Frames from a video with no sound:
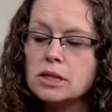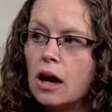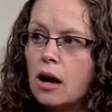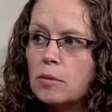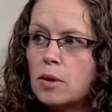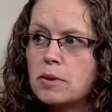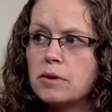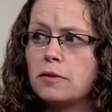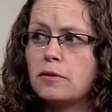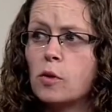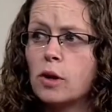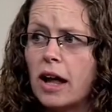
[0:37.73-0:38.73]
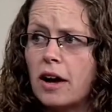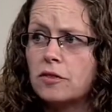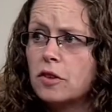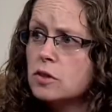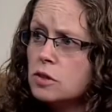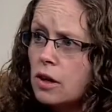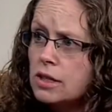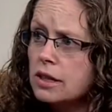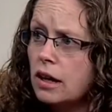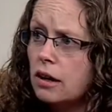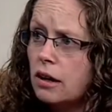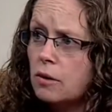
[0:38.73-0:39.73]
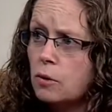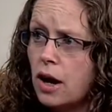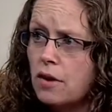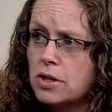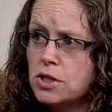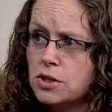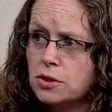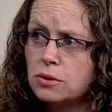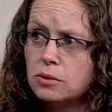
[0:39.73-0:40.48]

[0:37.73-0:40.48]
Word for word: Um, but before and after, there's lots that we're having too.